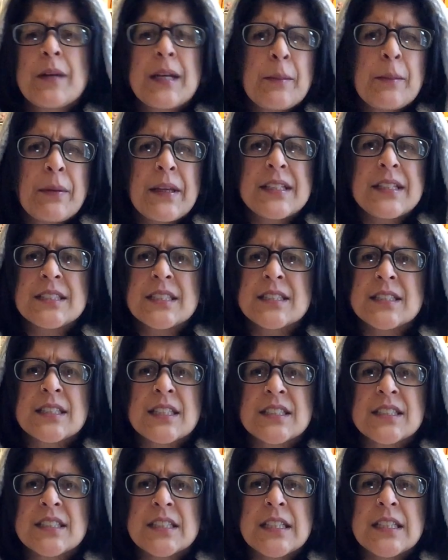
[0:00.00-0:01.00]
many pieces
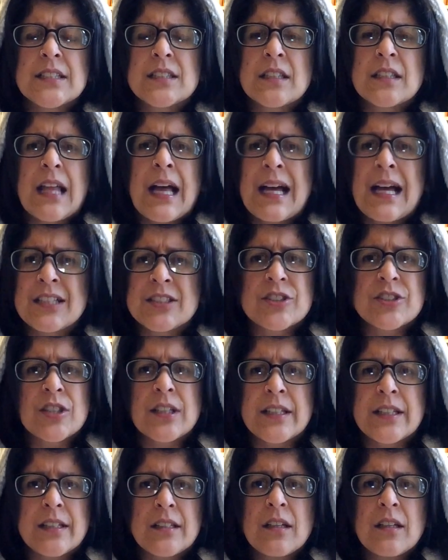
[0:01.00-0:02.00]
this season that
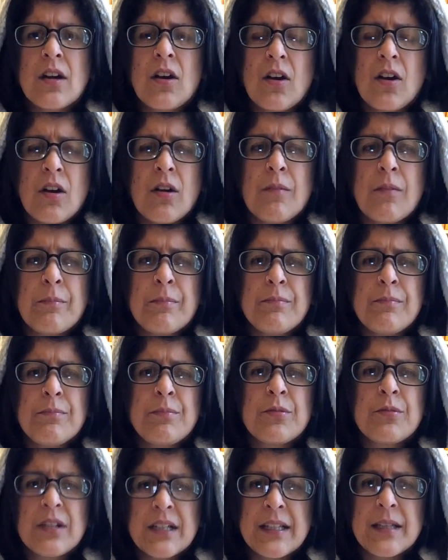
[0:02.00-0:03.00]
actually are
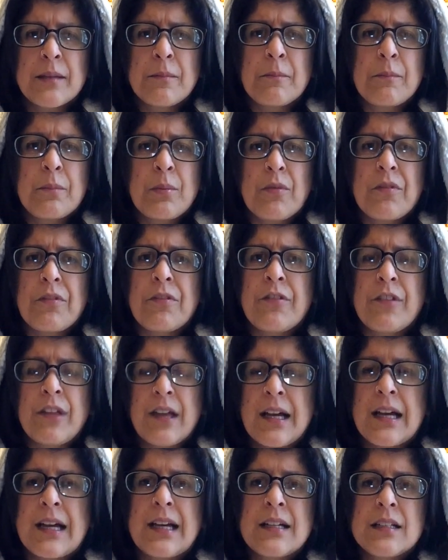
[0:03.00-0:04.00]
brilliant, but
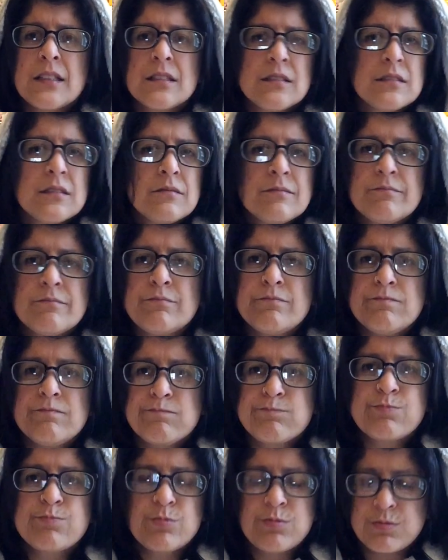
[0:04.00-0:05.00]
that
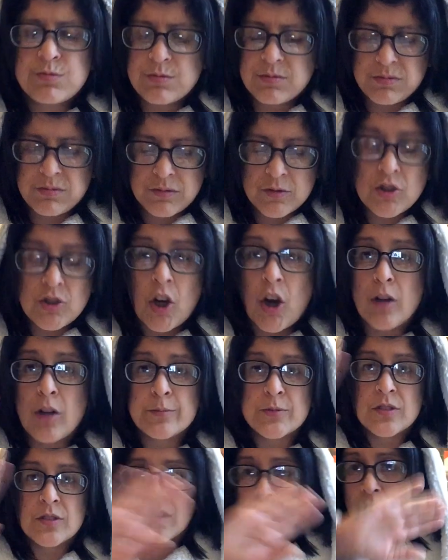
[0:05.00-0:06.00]

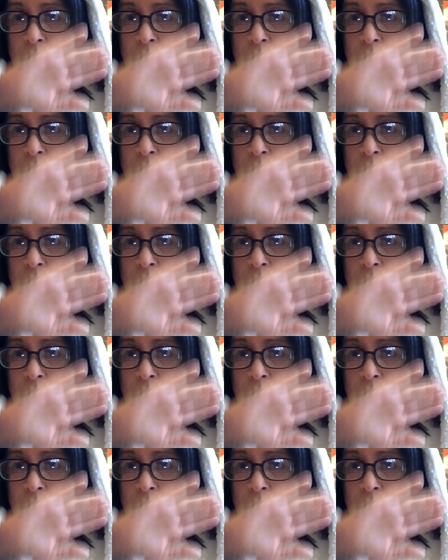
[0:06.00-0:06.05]
tops the